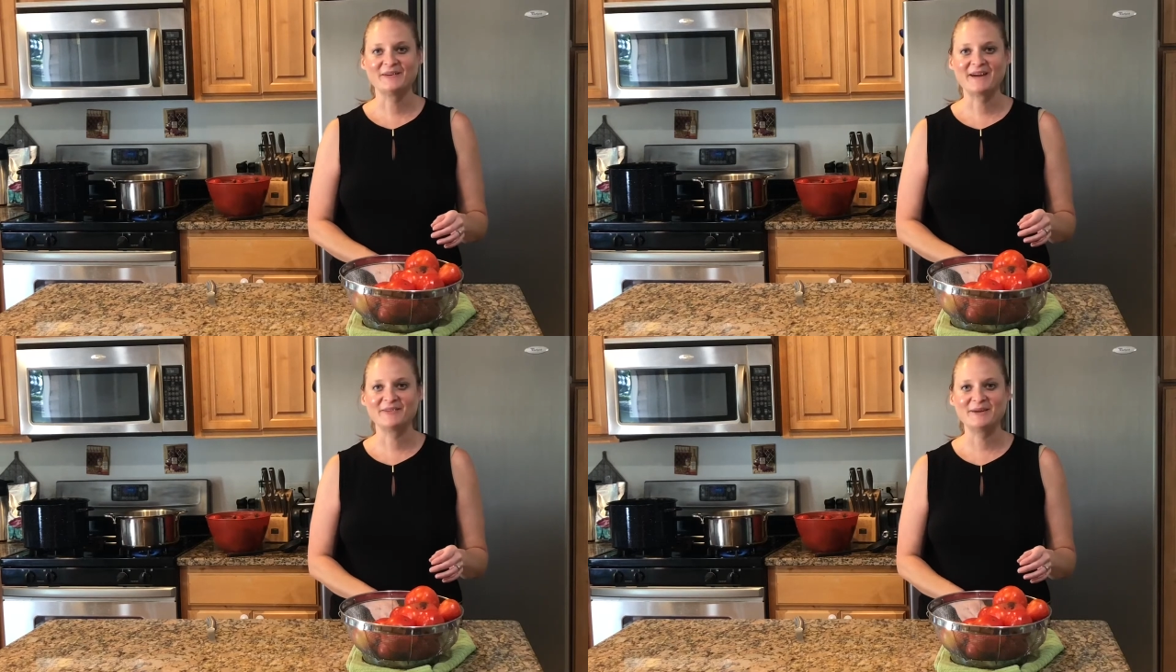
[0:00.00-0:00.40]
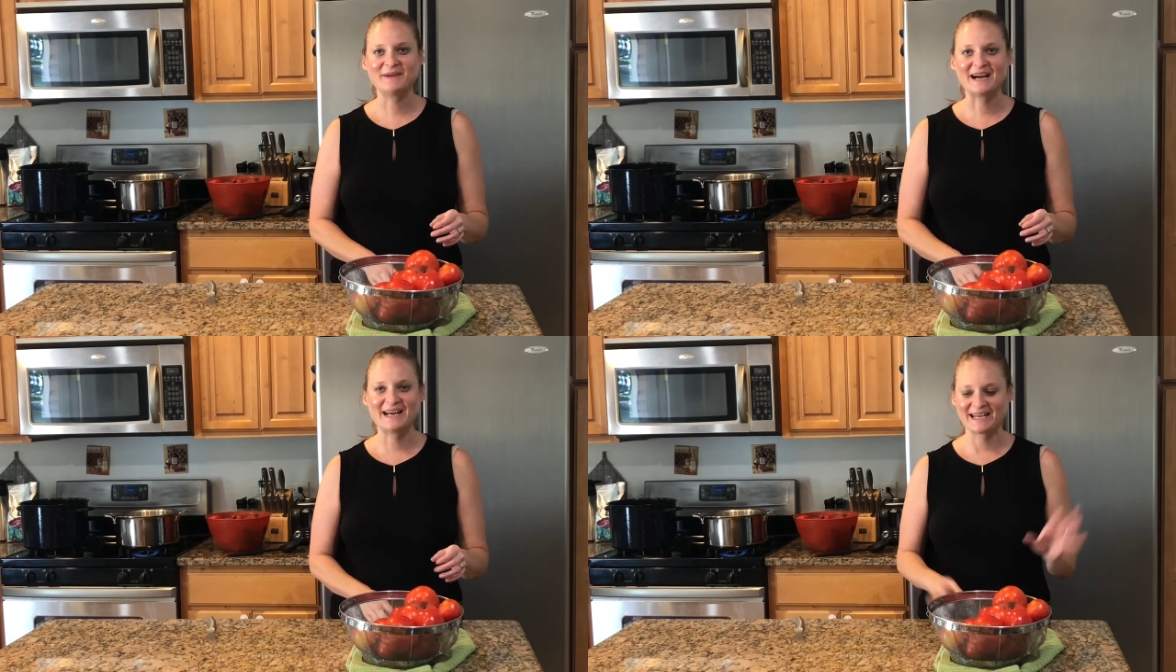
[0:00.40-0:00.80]

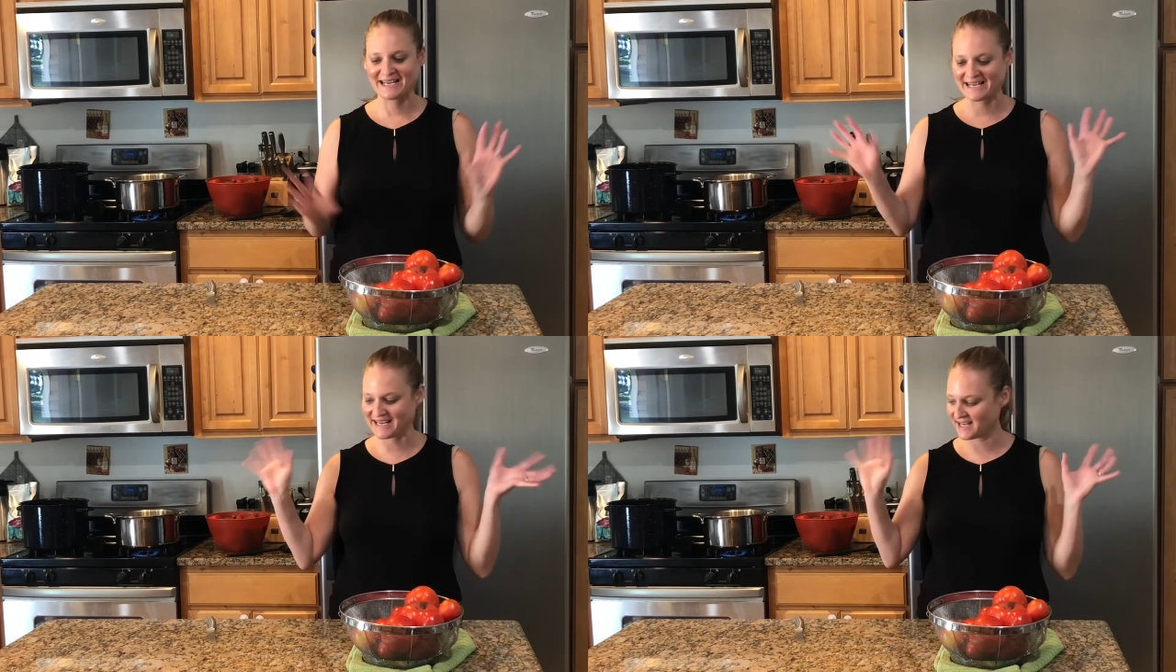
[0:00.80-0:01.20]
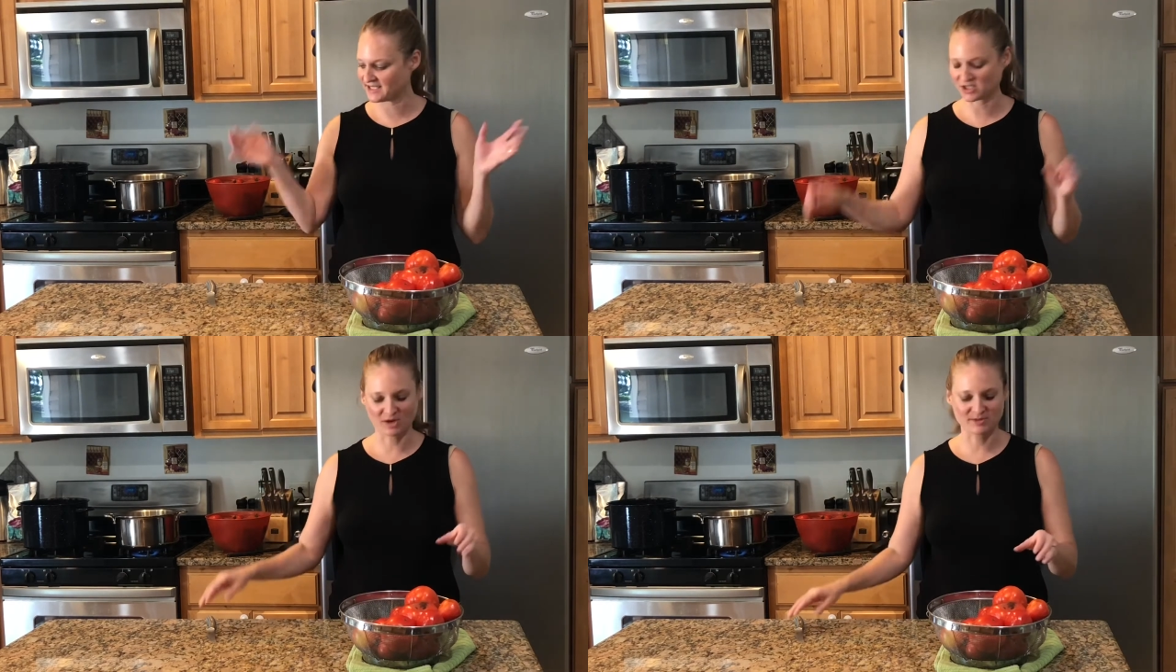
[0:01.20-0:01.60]
everybody, it's
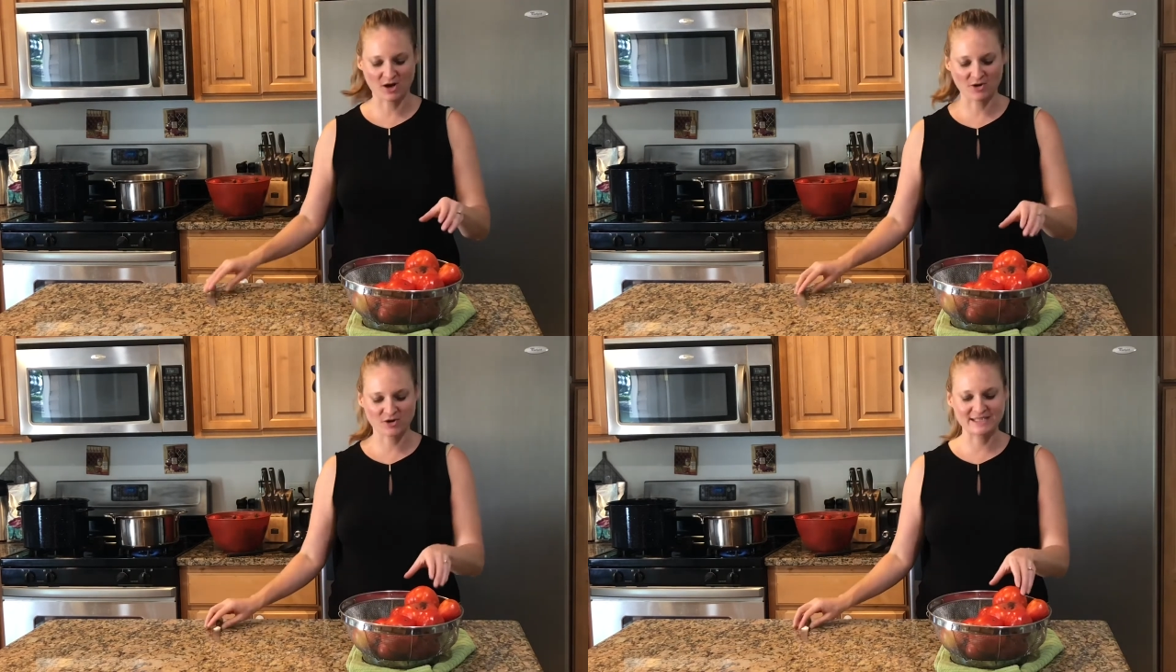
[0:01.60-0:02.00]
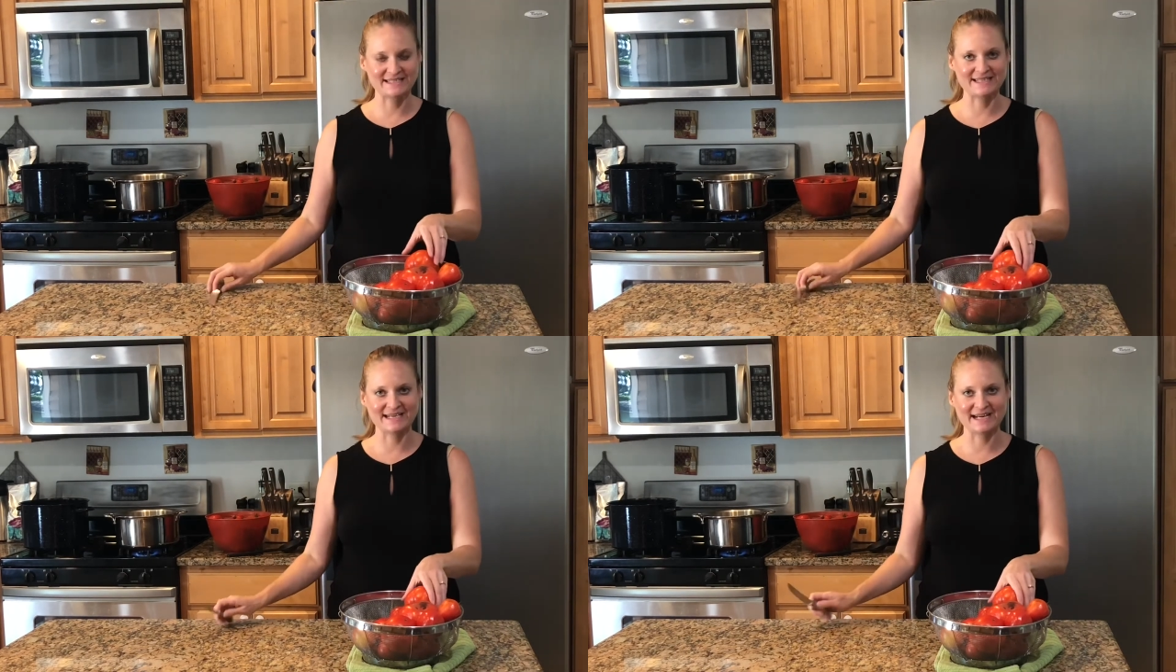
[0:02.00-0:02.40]
Marinara
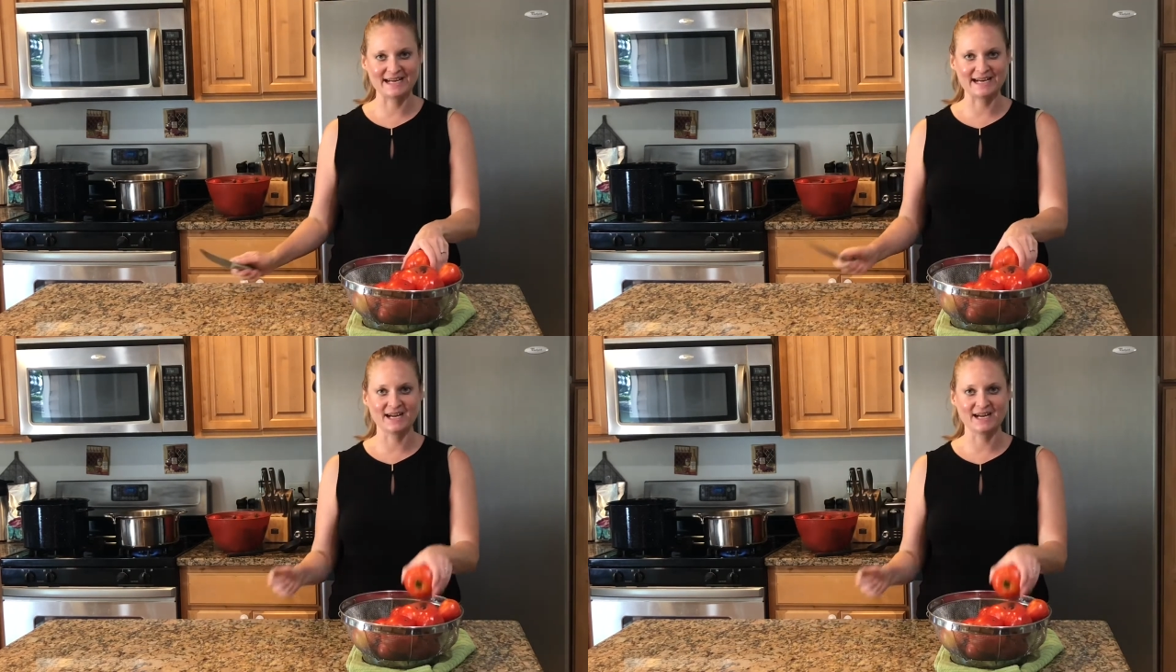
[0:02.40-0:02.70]
Christina.